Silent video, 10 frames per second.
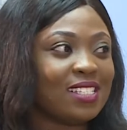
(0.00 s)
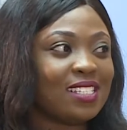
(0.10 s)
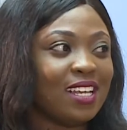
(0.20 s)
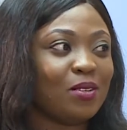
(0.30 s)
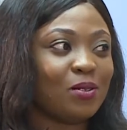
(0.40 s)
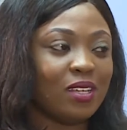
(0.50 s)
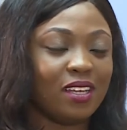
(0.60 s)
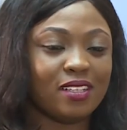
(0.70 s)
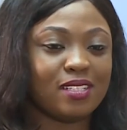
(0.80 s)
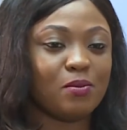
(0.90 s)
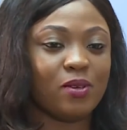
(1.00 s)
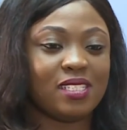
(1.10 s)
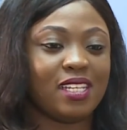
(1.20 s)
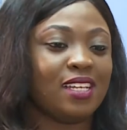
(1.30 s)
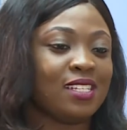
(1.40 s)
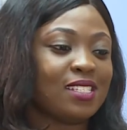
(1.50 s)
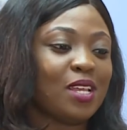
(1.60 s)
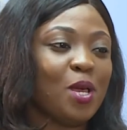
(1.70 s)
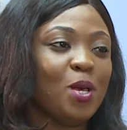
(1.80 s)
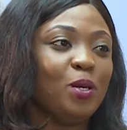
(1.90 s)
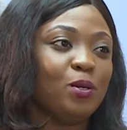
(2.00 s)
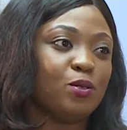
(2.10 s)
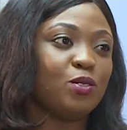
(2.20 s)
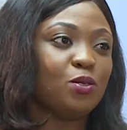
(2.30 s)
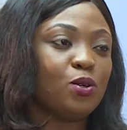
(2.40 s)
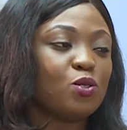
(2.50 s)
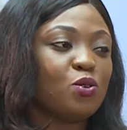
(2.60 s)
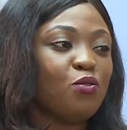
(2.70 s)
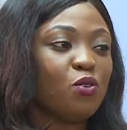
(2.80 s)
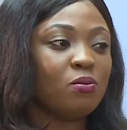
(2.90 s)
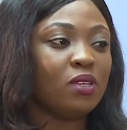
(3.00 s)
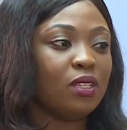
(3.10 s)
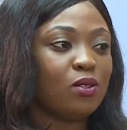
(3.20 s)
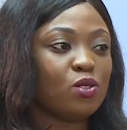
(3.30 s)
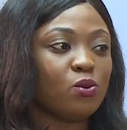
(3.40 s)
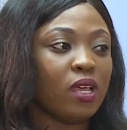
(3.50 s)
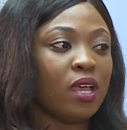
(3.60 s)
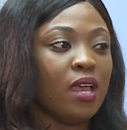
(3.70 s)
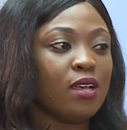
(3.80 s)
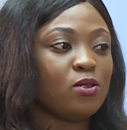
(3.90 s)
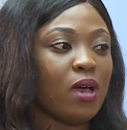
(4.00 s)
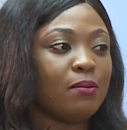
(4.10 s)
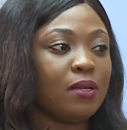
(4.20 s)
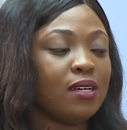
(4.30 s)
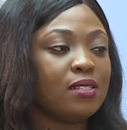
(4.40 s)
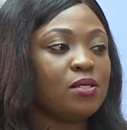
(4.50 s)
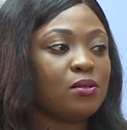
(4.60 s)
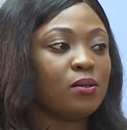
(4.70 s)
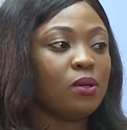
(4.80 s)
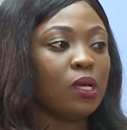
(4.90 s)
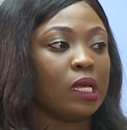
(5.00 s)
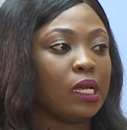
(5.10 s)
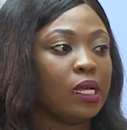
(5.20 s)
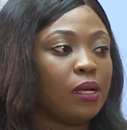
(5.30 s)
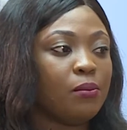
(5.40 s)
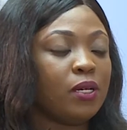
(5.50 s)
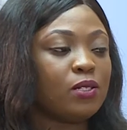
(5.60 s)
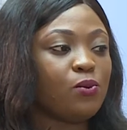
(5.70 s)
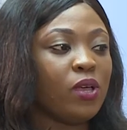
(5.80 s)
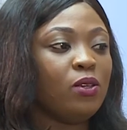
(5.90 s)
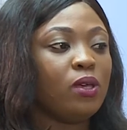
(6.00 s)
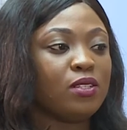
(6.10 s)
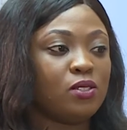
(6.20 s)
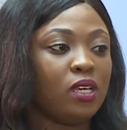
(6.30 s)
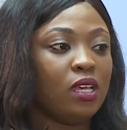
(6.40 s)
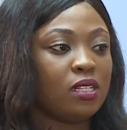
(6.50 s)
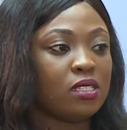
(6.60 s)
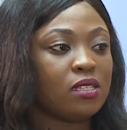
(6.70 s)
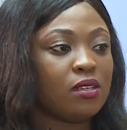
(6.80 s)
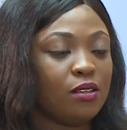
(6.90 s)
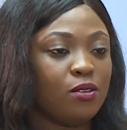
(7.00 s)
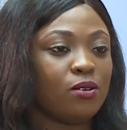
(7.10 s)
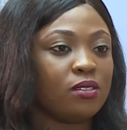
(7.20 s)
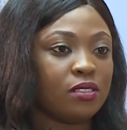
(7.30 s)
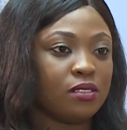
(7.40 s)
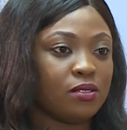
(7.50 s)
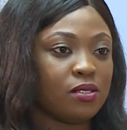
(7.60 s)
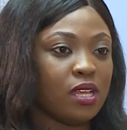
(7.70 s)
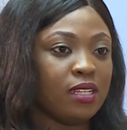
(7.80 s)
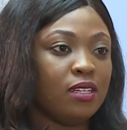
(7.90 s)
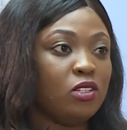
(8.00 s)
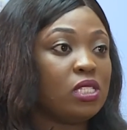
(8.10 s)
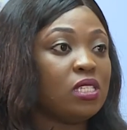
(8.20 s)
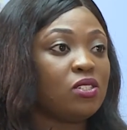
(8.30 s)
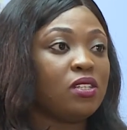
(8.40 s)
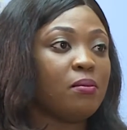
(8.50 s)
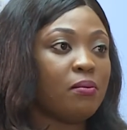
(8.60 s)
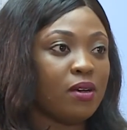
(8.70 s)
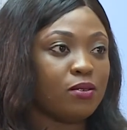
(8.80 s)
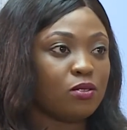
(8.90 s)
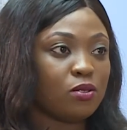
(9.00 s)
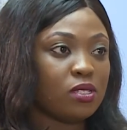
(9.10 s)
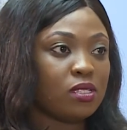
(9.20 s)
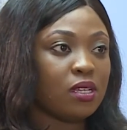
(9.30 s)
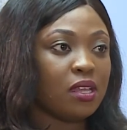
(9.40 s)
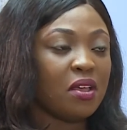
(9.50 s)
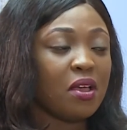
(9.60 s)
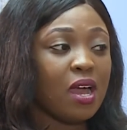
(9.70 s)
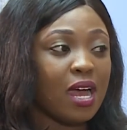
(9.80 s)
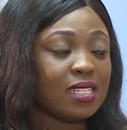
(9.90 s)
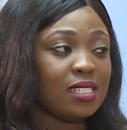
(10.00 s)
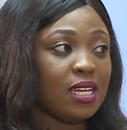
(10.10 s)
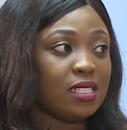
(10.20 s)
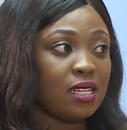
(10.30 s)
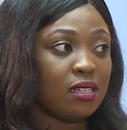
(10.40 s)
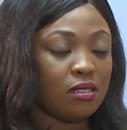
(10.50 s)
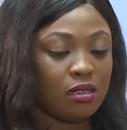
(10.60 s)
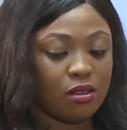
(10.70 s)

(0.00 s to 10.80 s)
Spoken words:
saying, okay, this person is, you know, strong. So for me, so I began to, because when you educate young girls and you teach them boundaries, aside that,